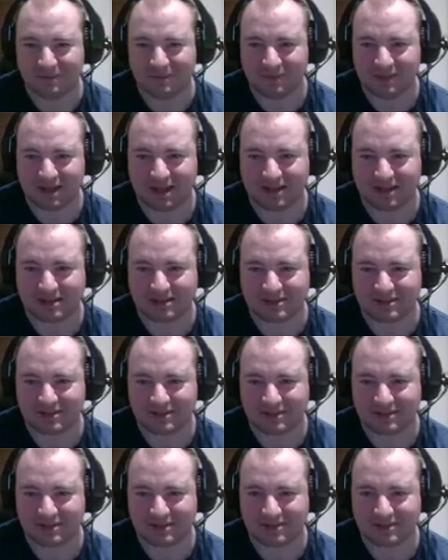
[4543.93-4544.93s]
that's
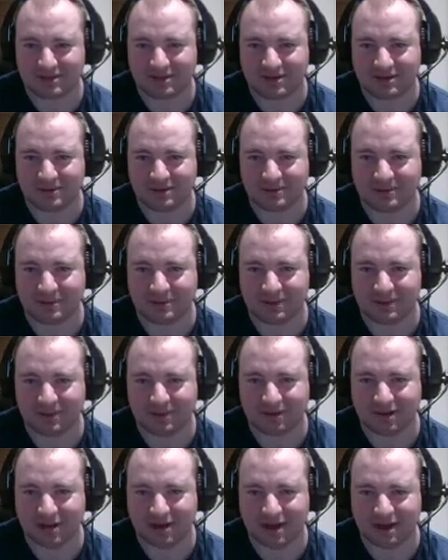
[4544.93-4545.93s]
so
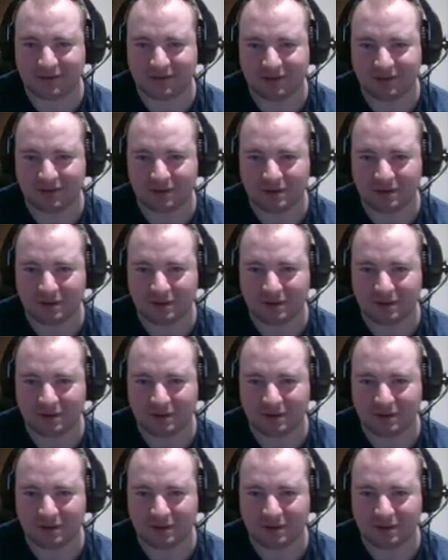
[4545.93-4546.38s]
kind of you.